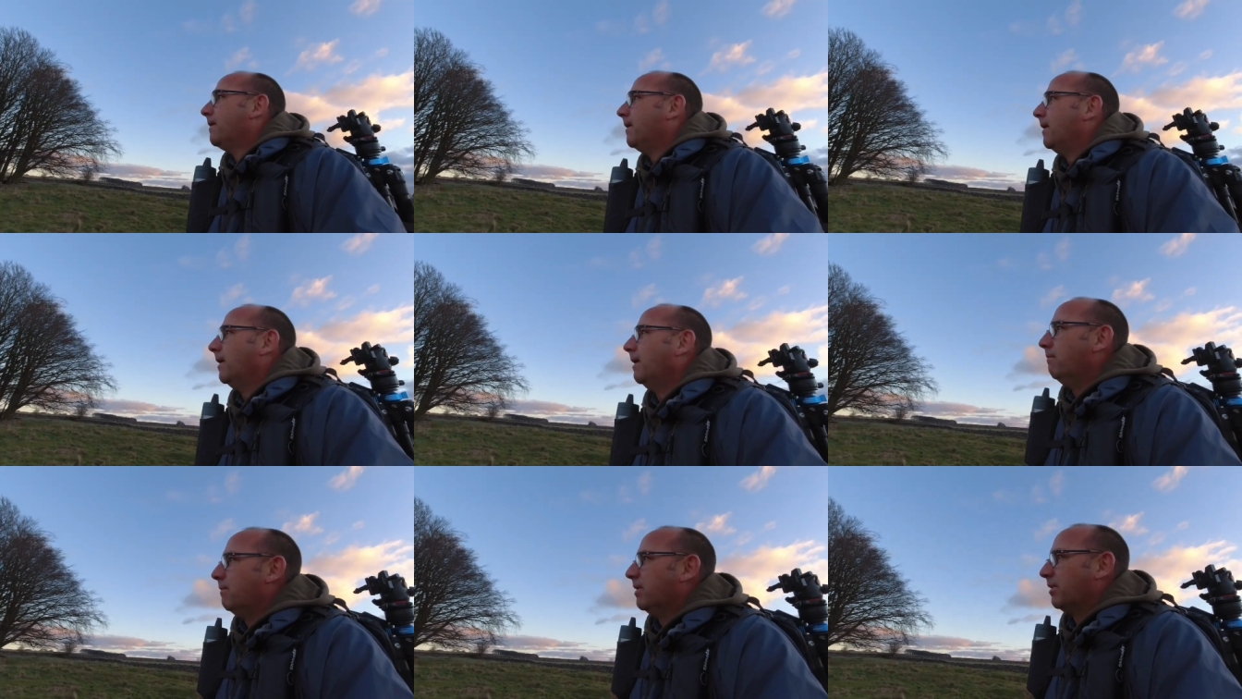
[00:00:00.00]

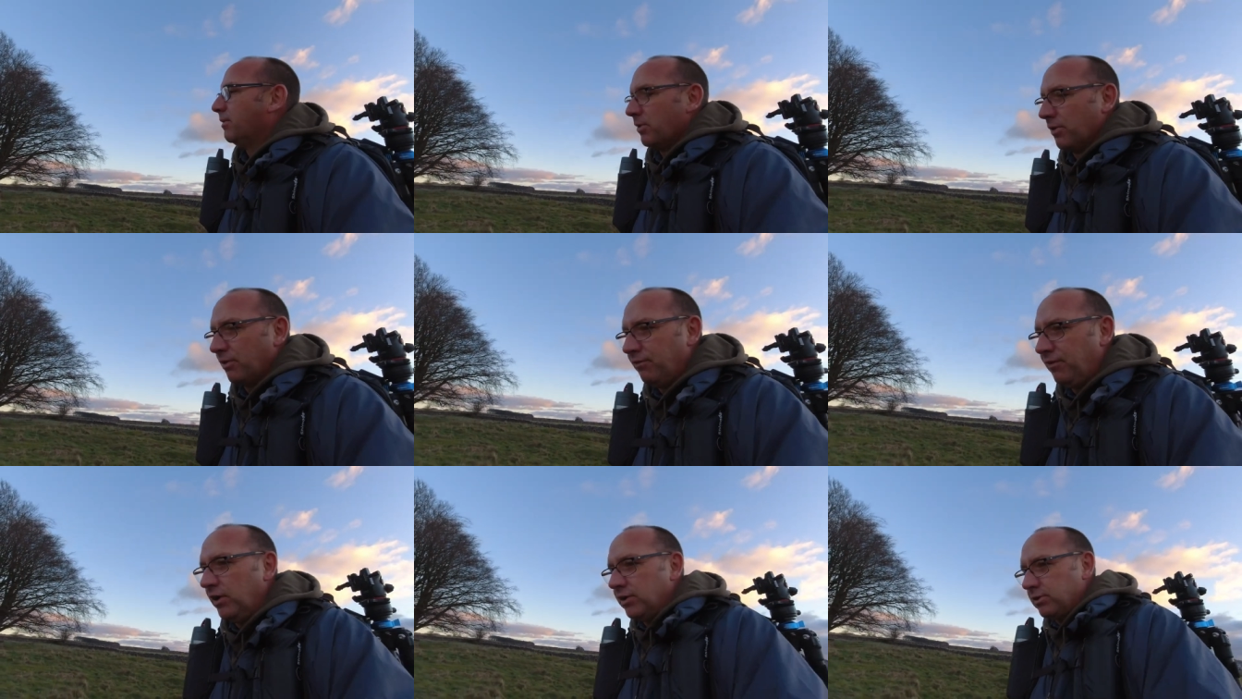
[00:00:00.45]
and it
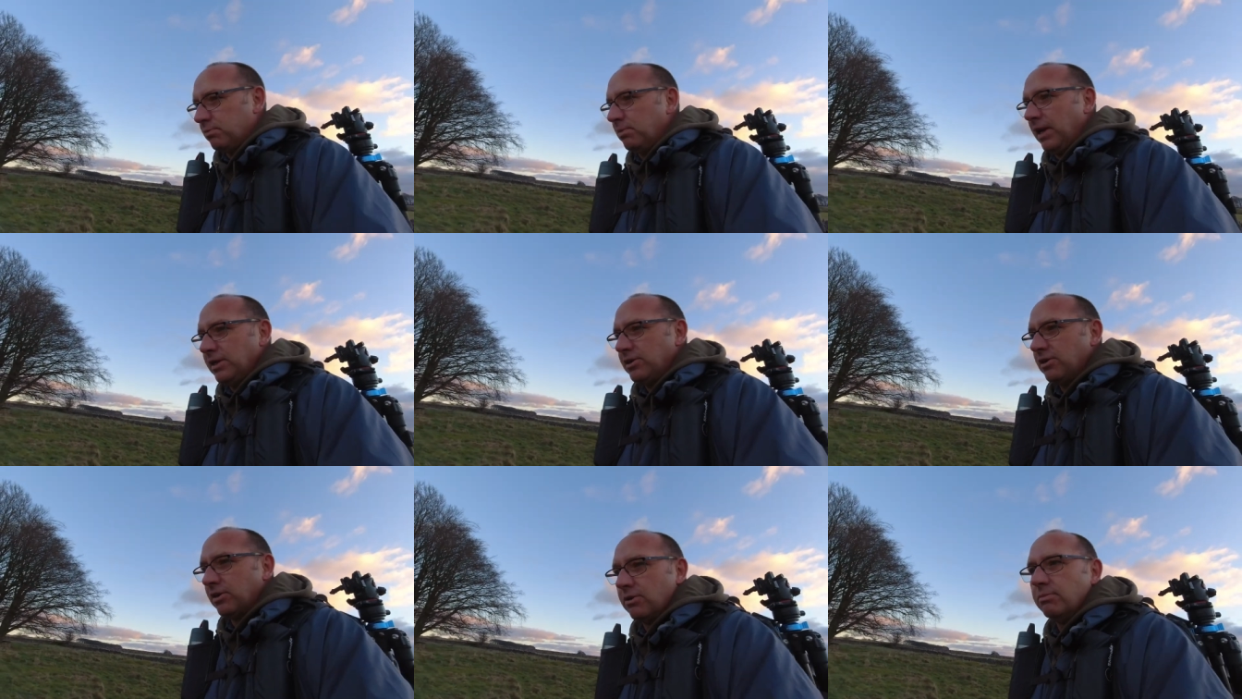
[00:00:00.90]
was the first
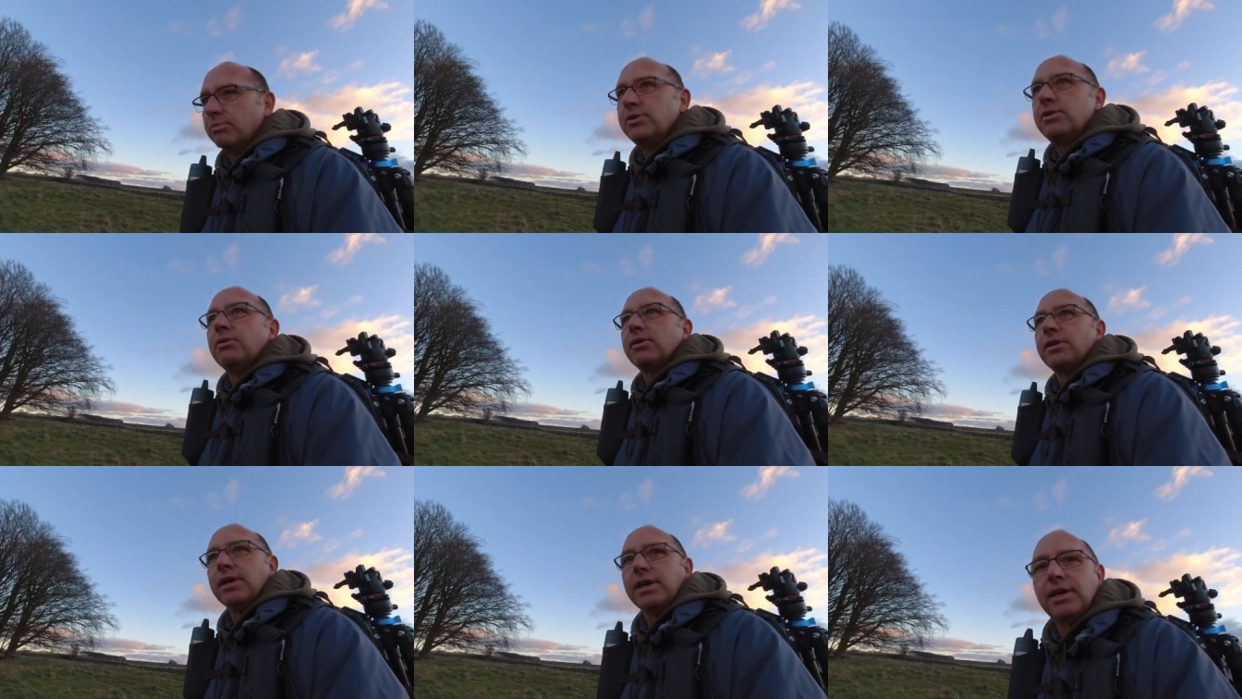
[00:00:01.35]
place I come
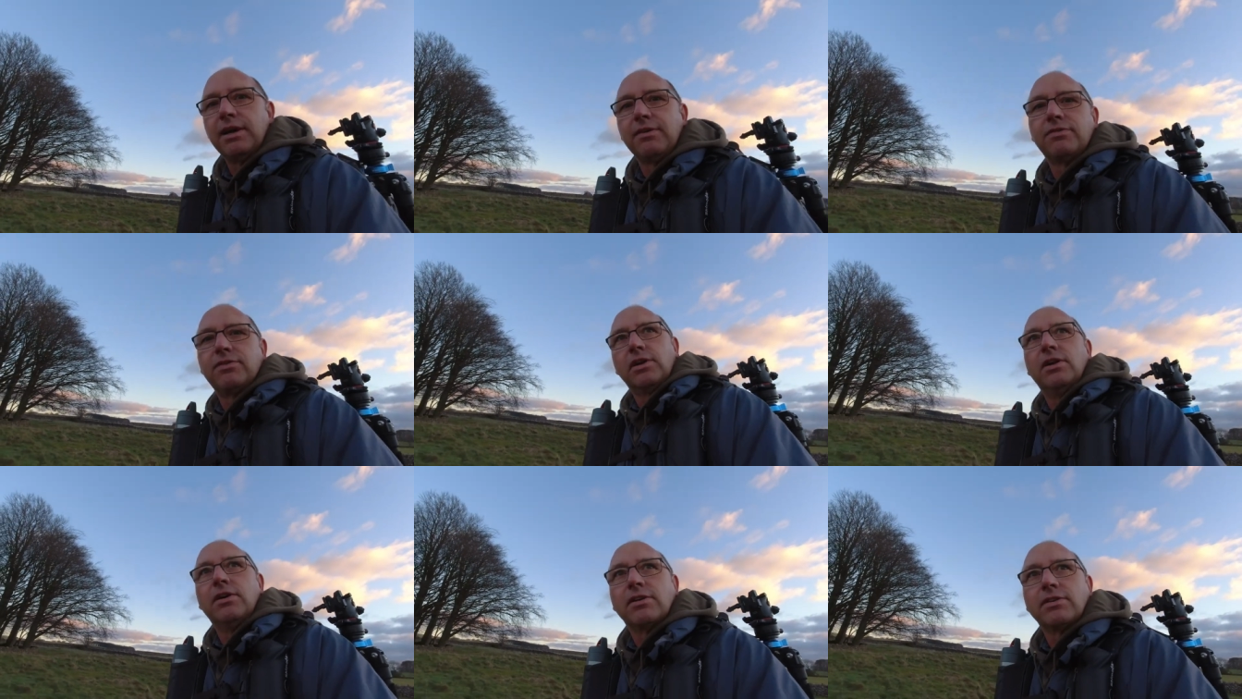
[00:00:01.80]
to, I think,
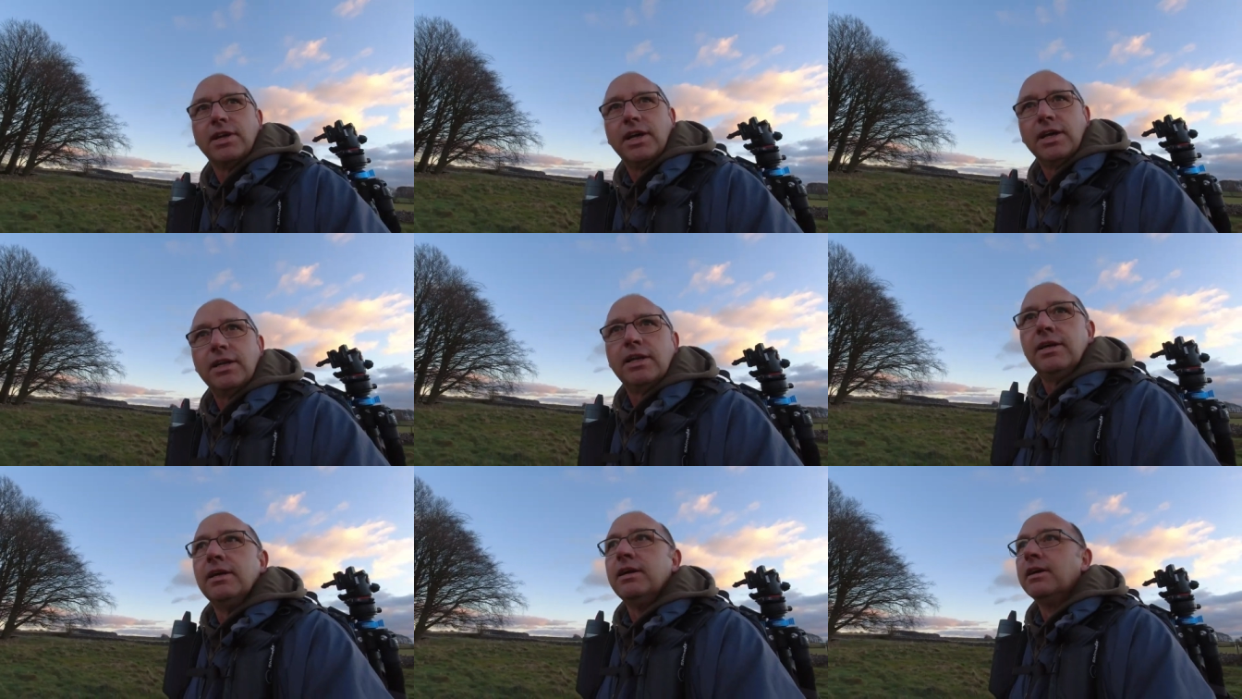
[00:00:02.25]
after lockdown,